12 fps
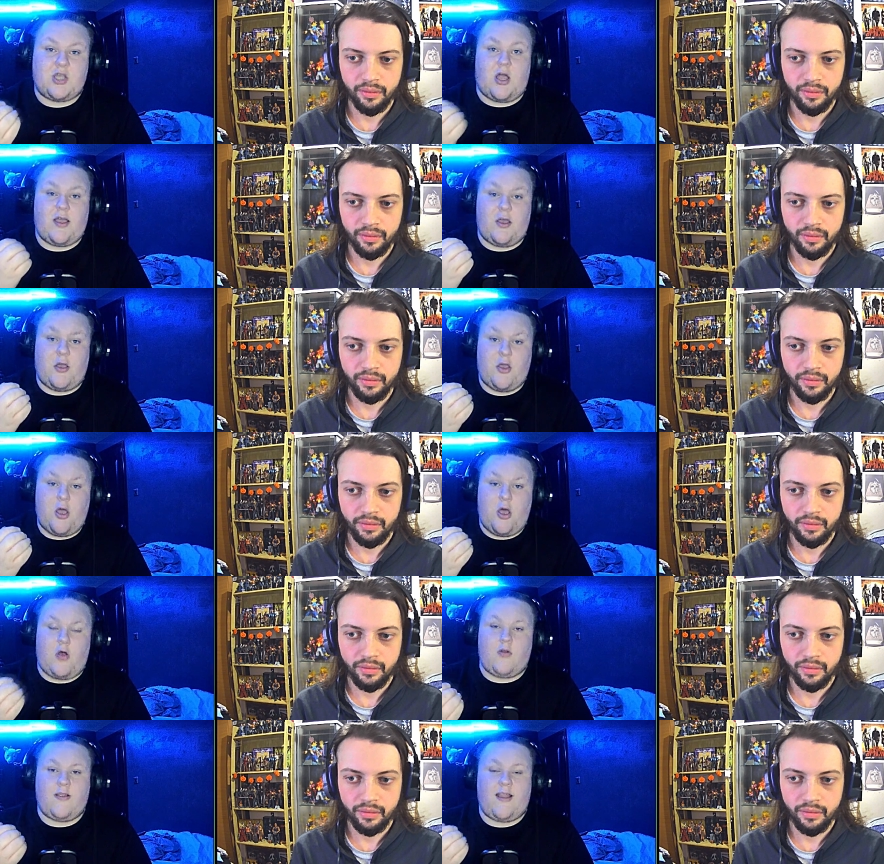Speaker 1: got
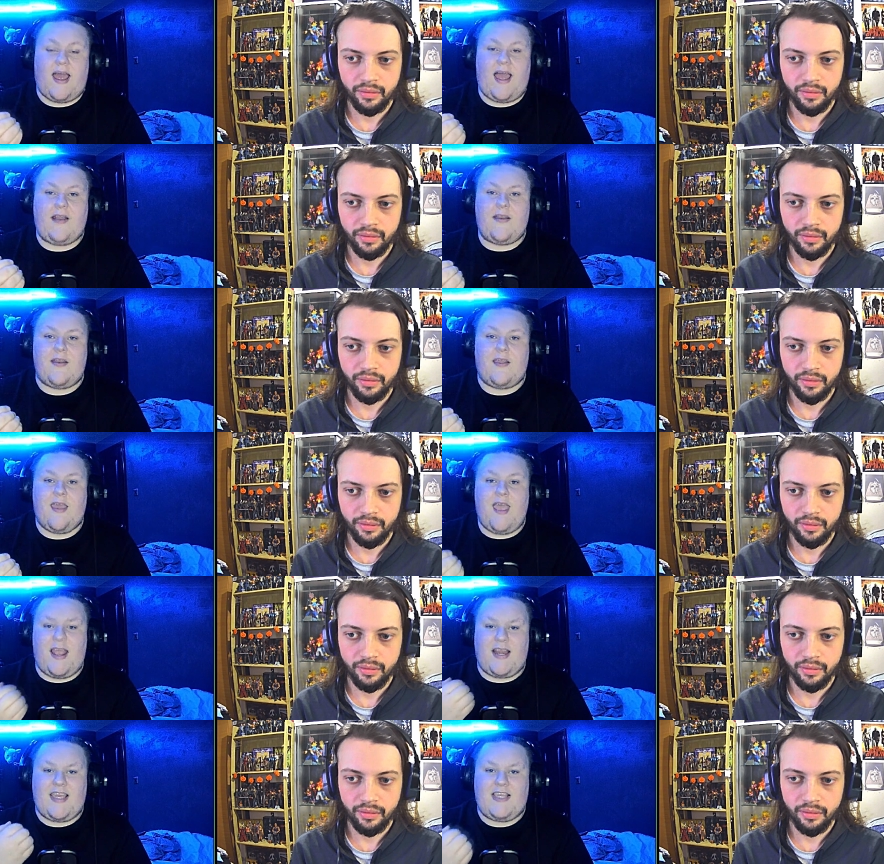holding her hand
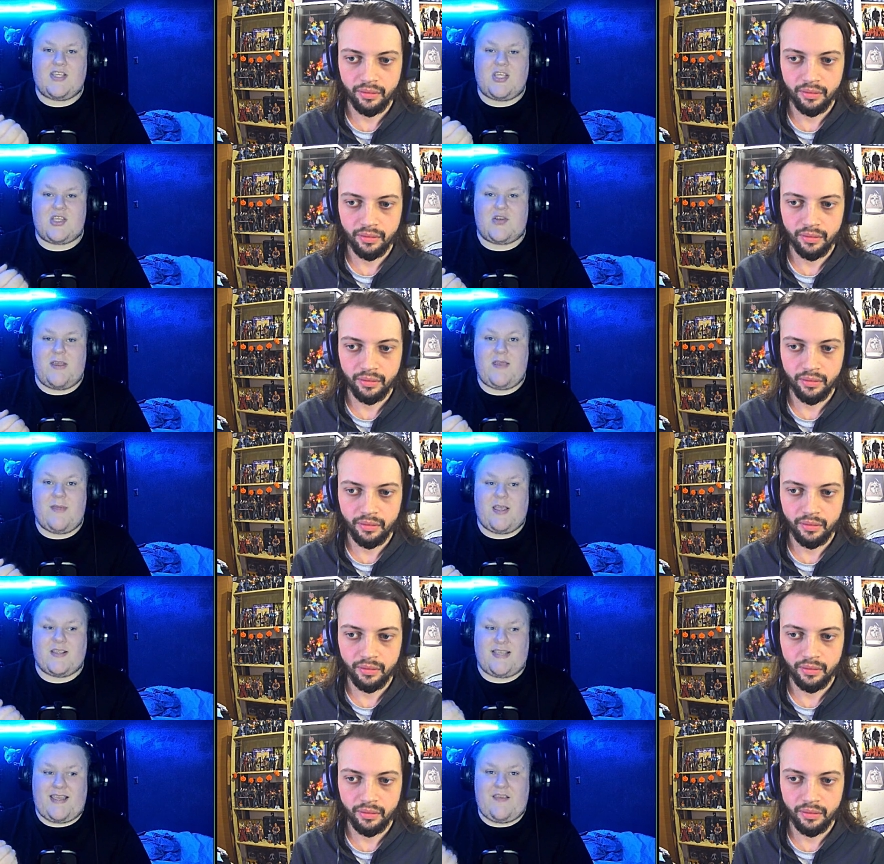and he's screaming
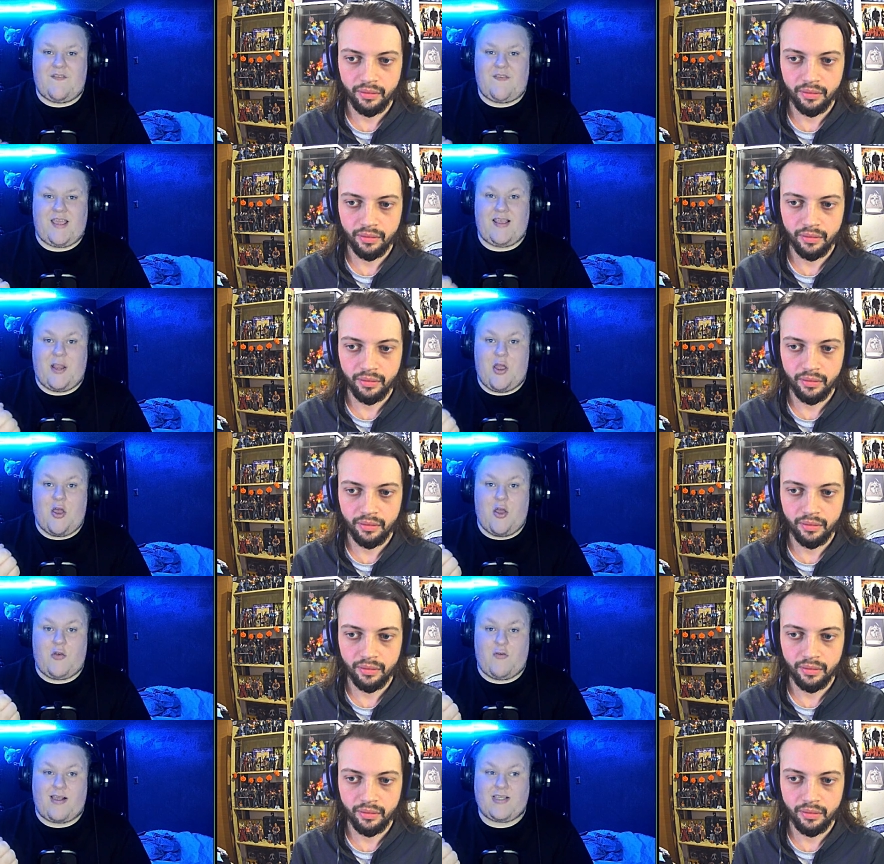because he's feeling her
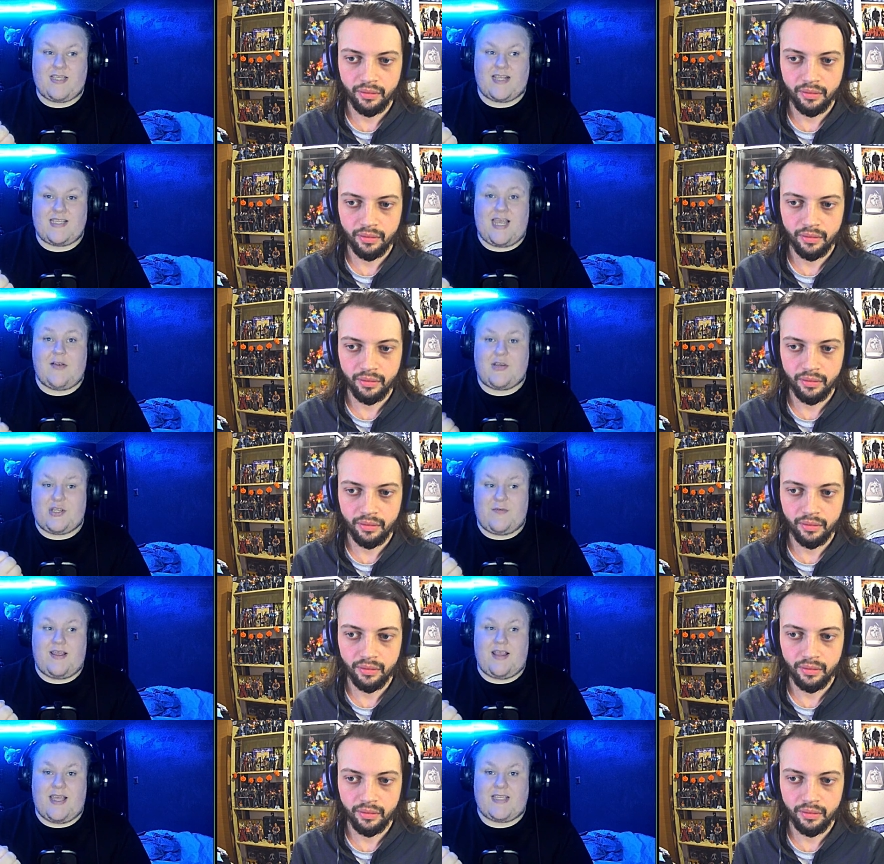grasp get tighter. She
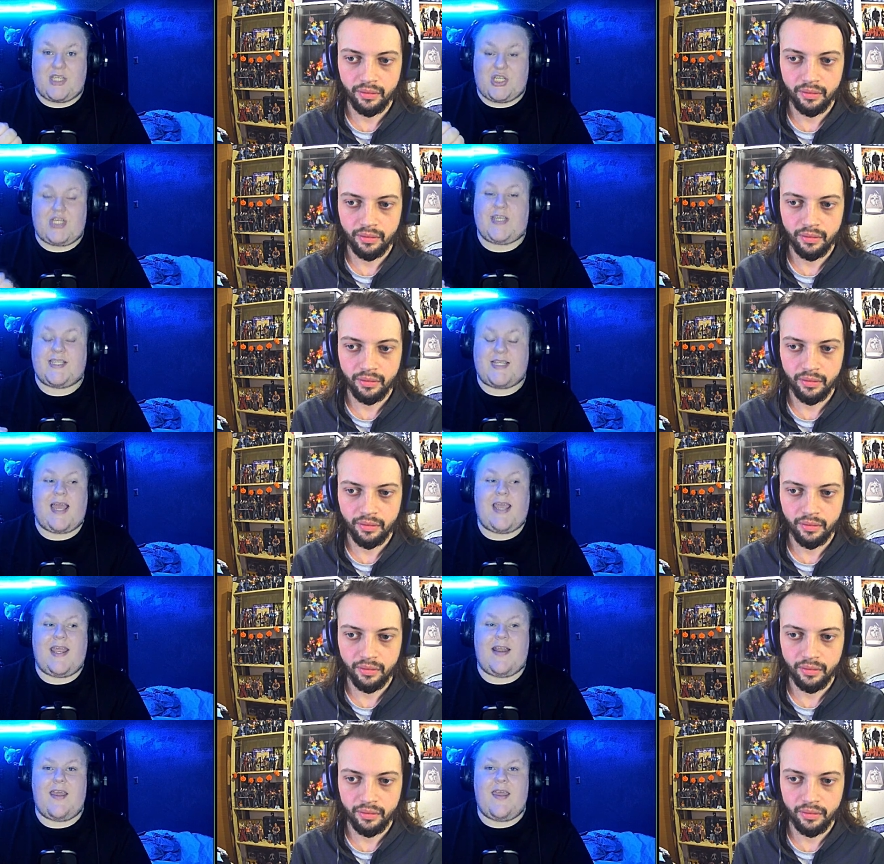realizes she's
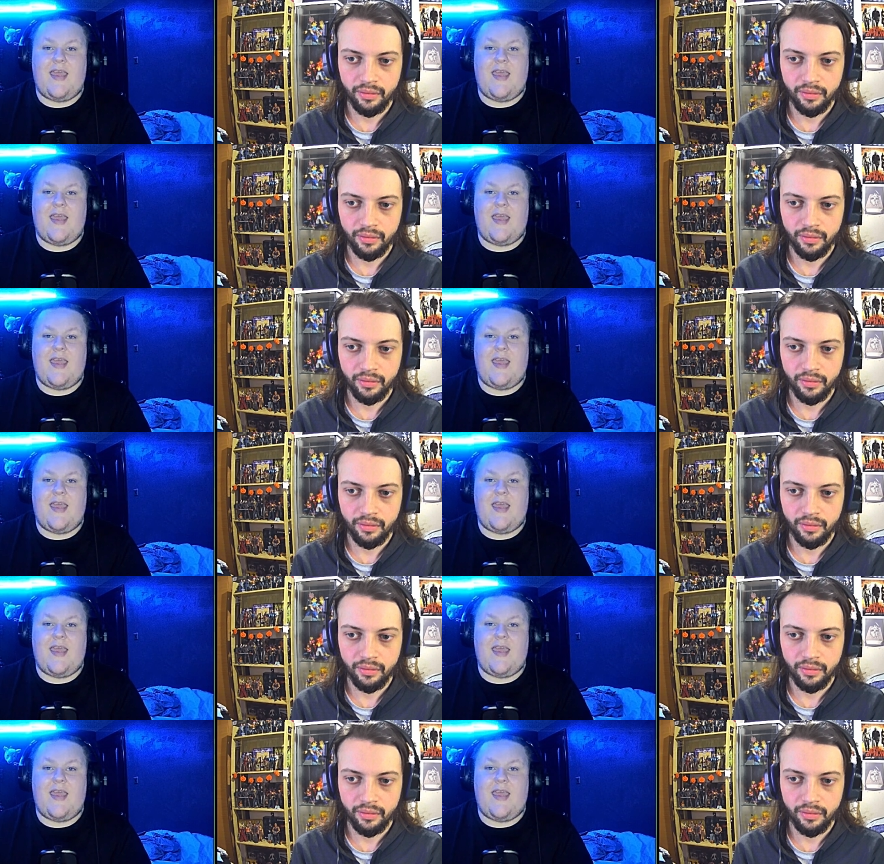dying.